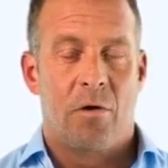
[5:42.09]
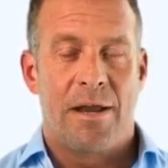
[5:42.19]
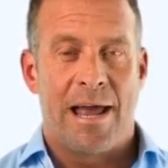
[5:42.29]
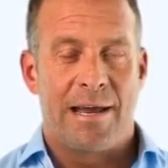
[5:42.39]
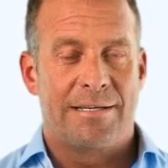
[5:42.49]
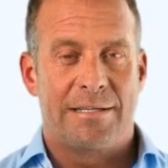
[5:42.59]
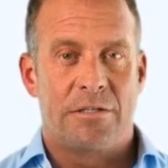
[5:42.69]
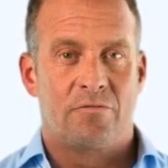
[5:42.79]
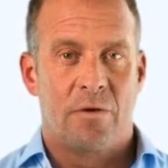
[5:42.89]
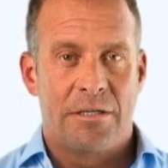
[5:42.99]
on the
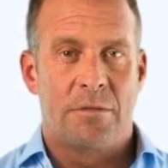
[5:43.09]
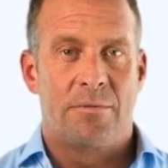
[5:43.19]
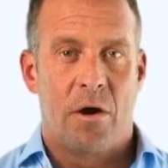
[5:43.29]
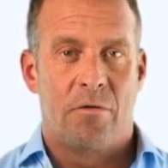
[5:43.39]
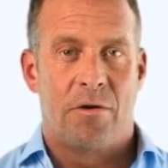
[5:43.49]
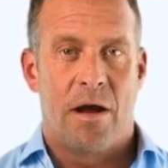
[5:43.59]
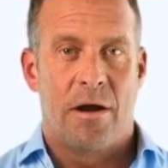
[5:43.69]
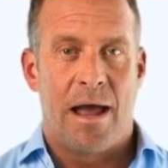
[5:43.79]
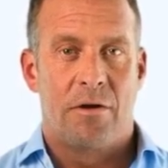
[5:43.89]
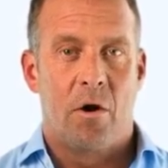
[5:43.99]
entity's risk profile
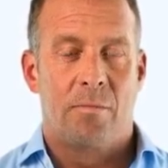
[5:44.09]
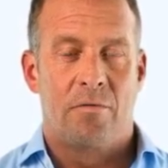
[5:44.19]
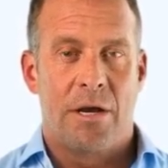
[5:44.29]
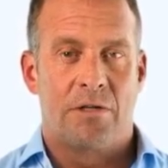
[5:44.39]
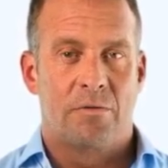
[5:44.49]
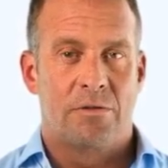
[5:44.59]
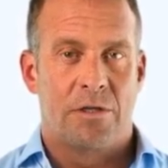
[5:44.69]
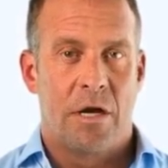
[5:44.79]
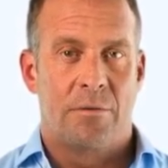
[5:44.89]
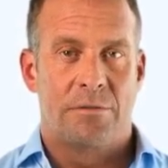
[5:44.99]
and operational
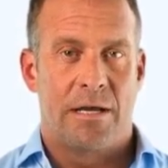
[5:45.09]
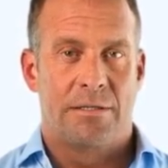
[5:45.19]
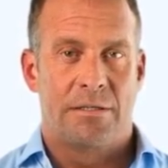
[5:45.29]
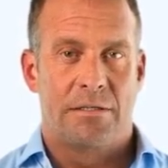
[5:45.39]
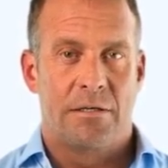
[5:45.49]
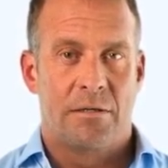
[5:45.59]
circumstances.